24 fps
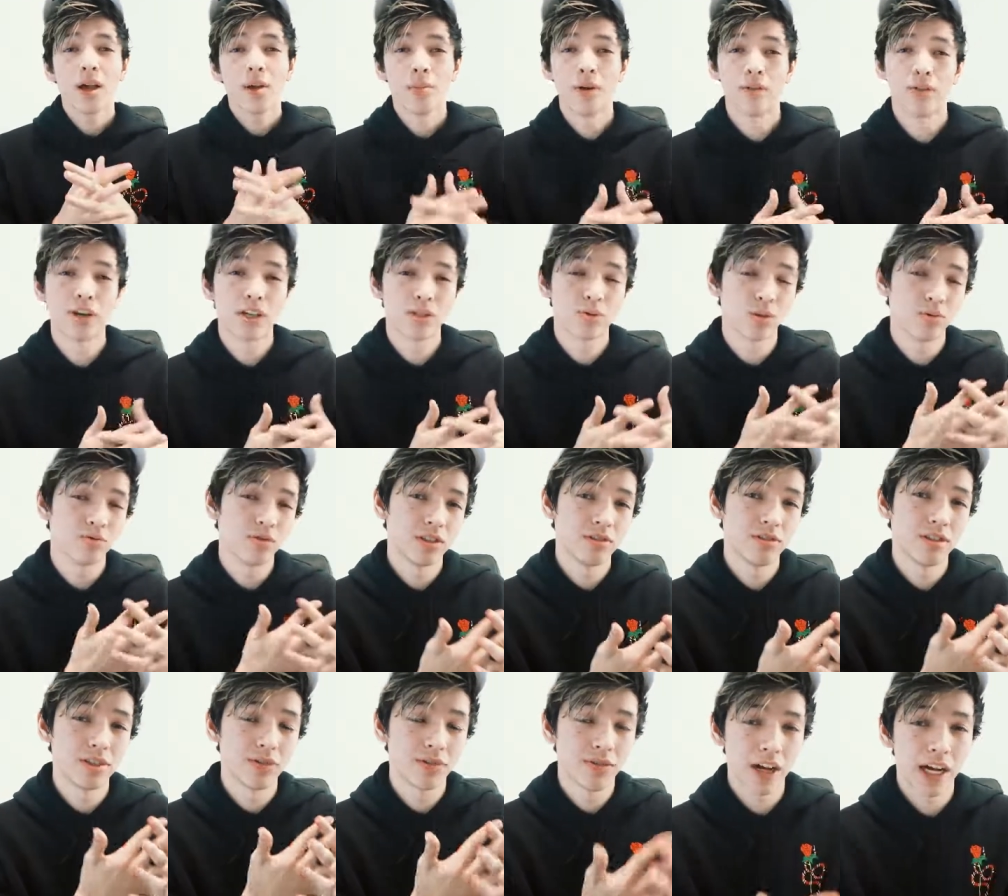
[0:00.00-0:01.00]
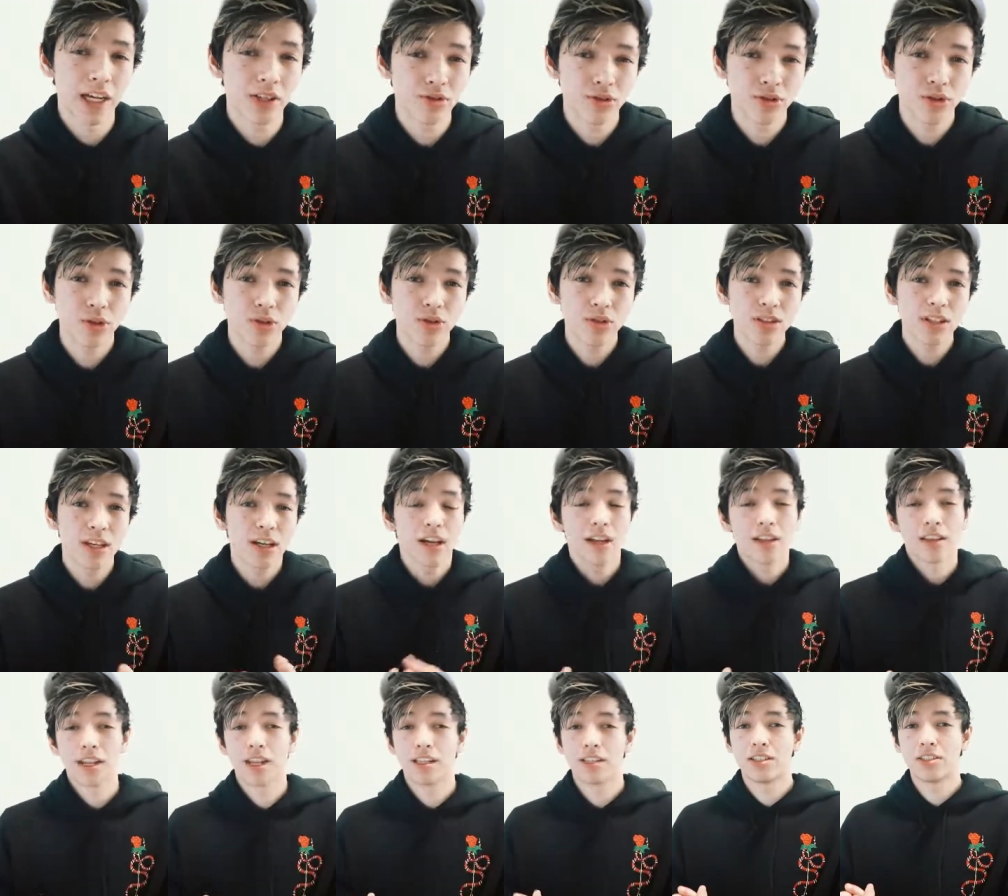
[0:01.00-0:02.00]
But if you guys want really, really fast results,
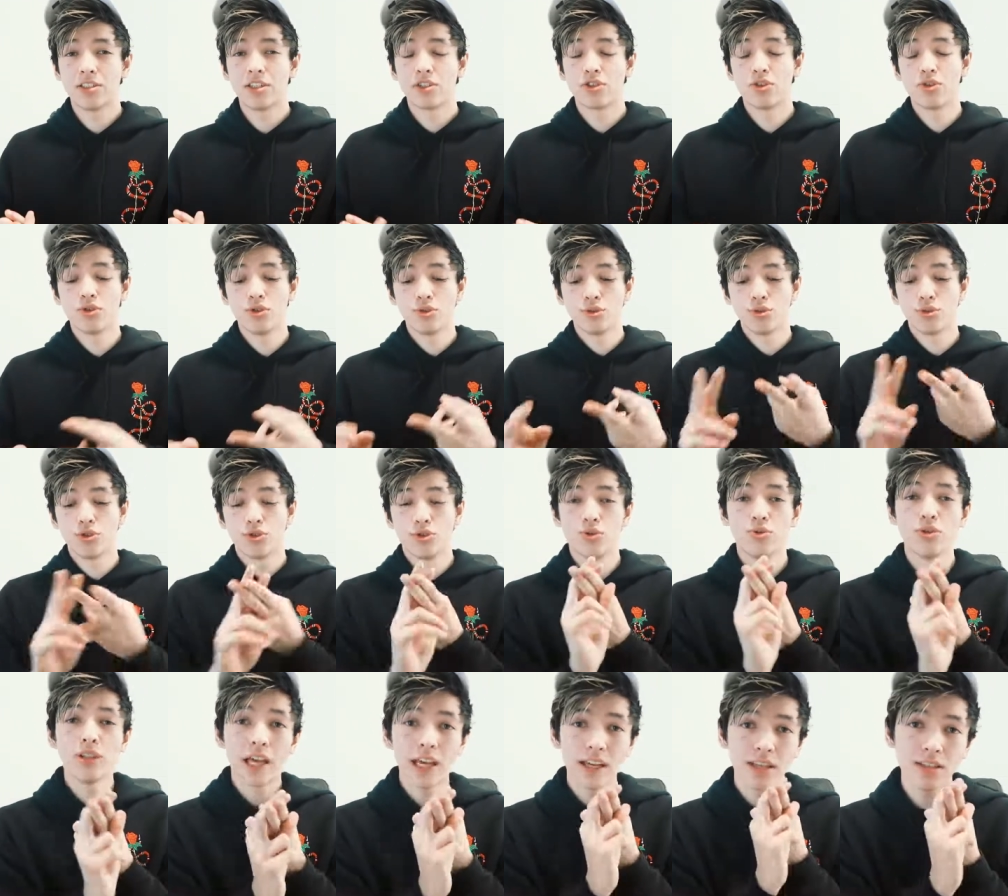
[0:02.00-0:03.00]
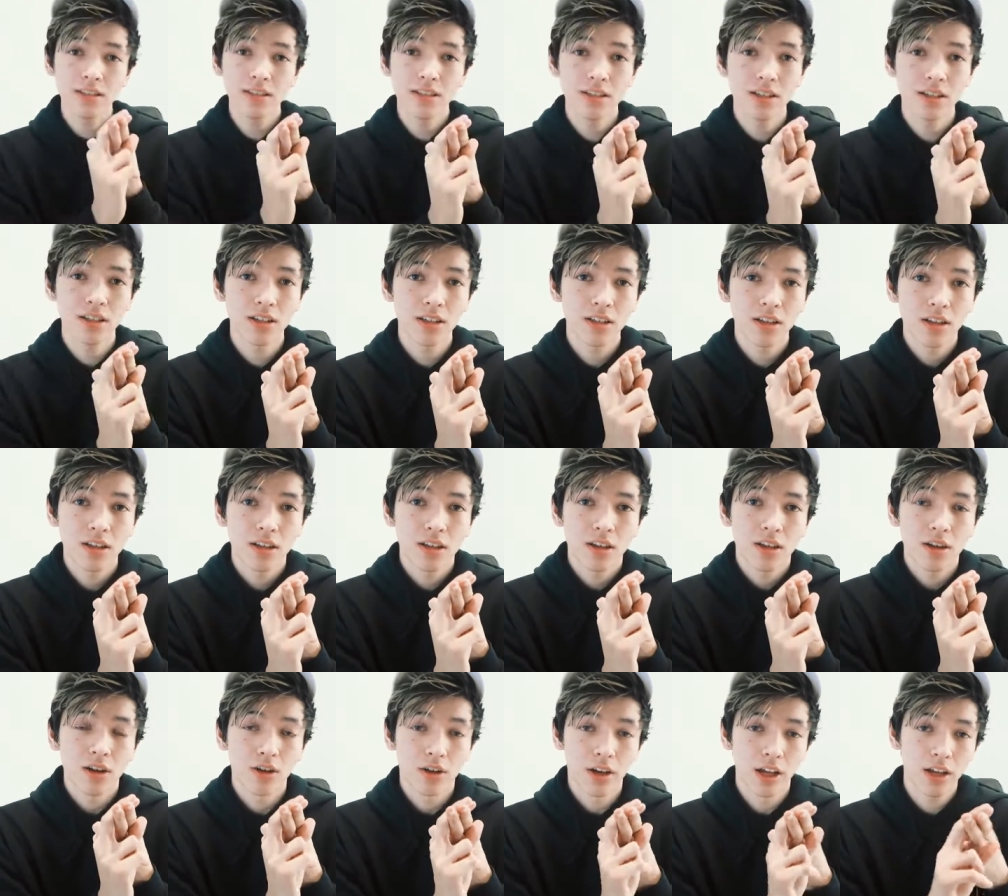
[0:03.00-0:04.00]
then I suggest you do two days
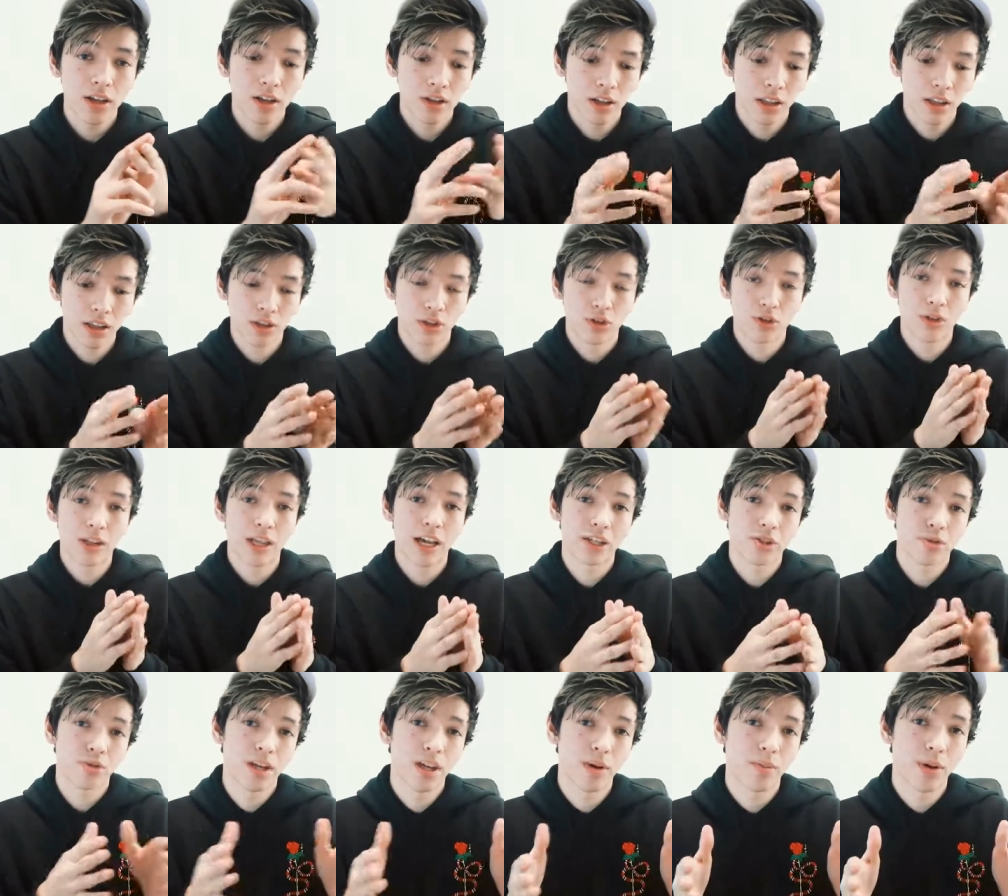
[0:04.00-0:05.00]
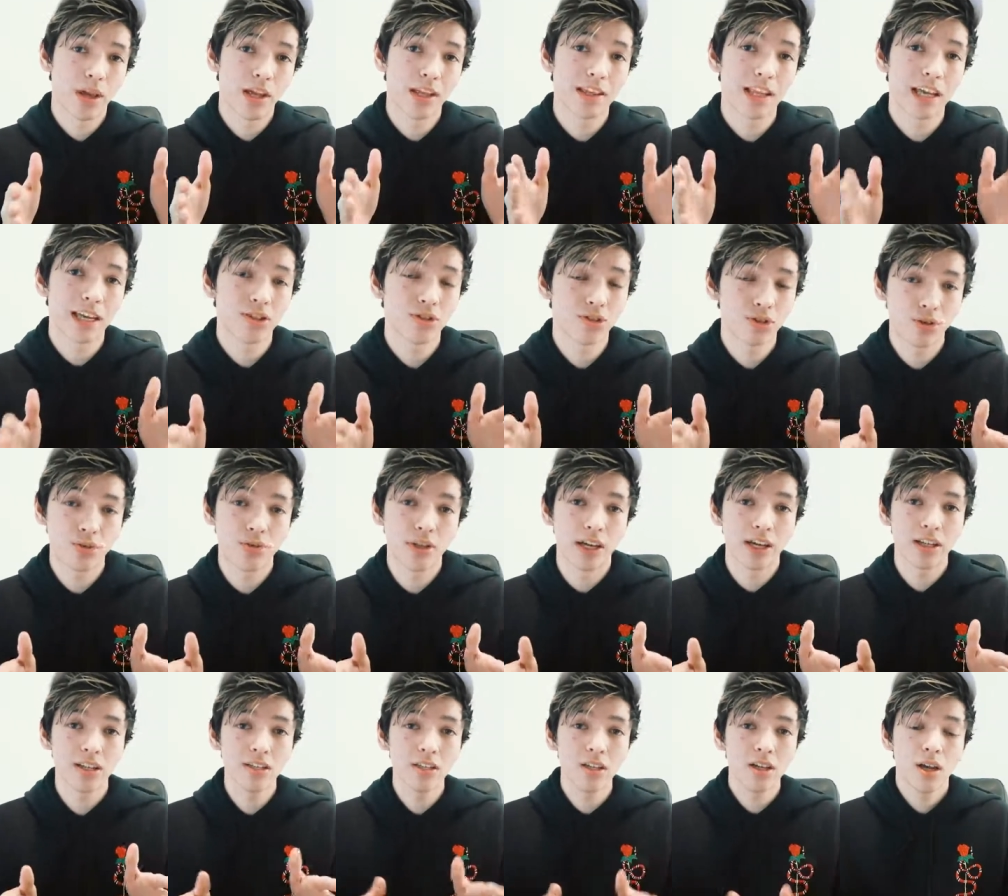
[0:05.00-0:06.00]
okay? Like, so the actual campaign lasts two
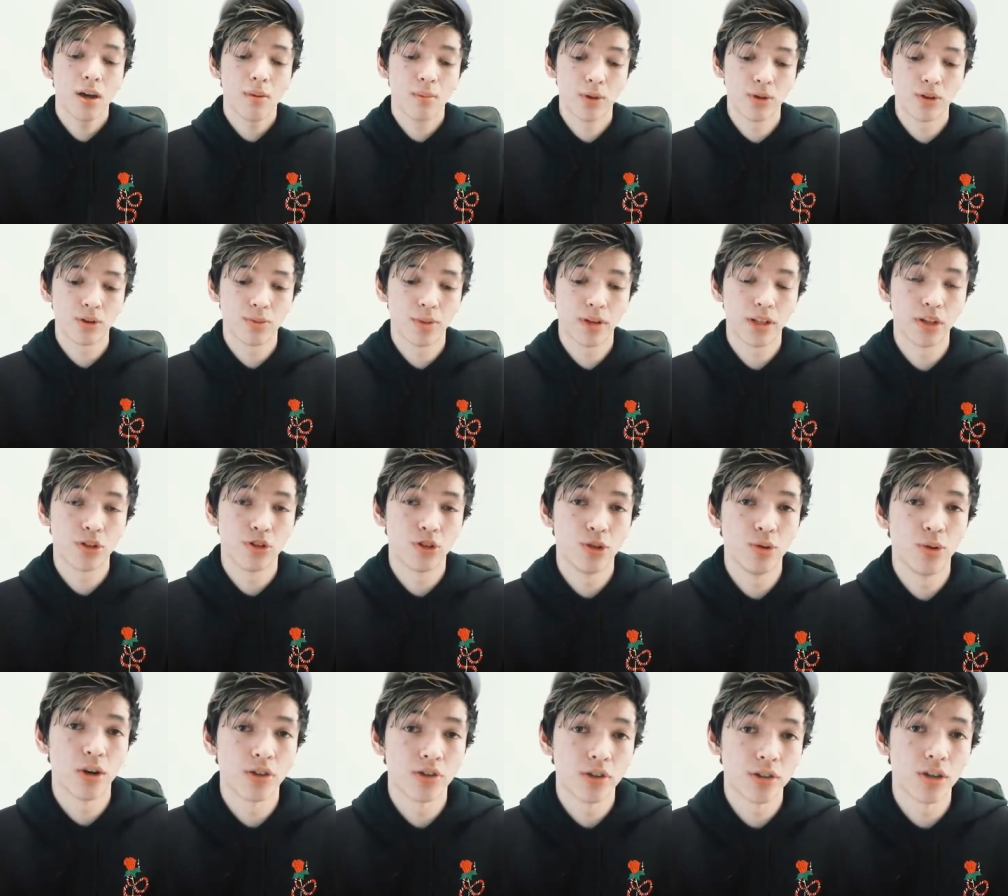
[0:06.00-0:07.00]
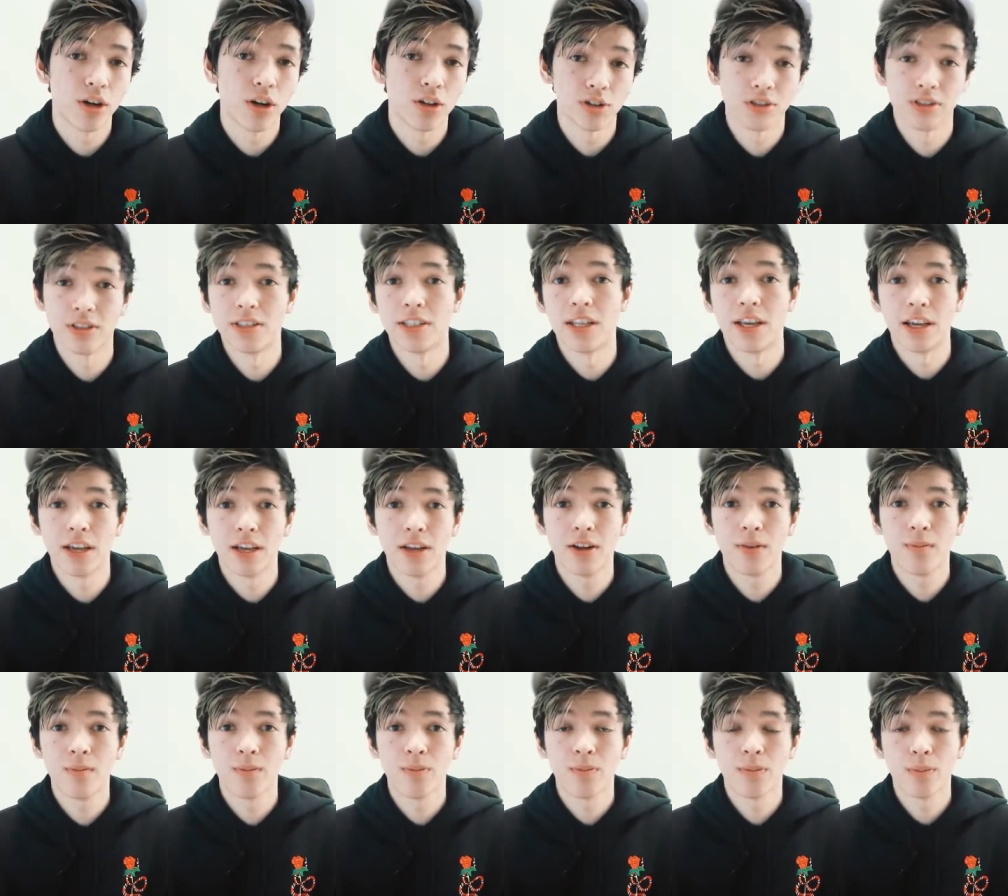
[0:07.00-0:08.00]
days, but you're spending $200 a day,
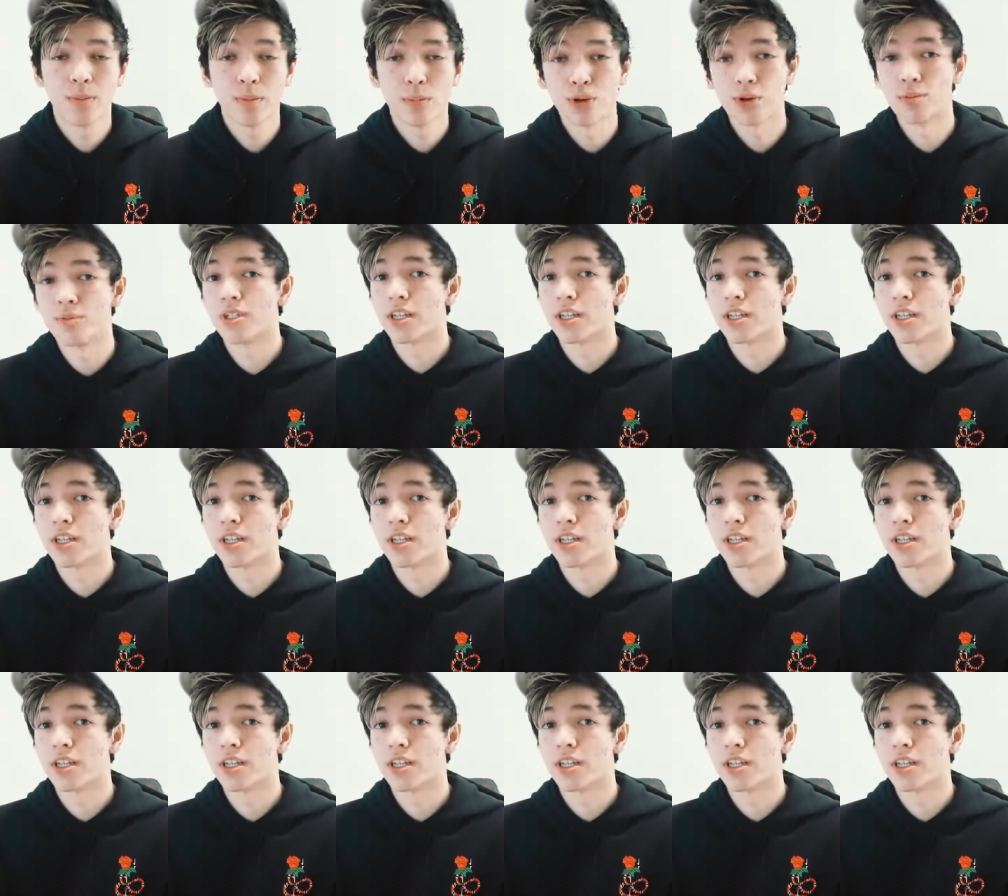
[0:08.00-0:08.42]
per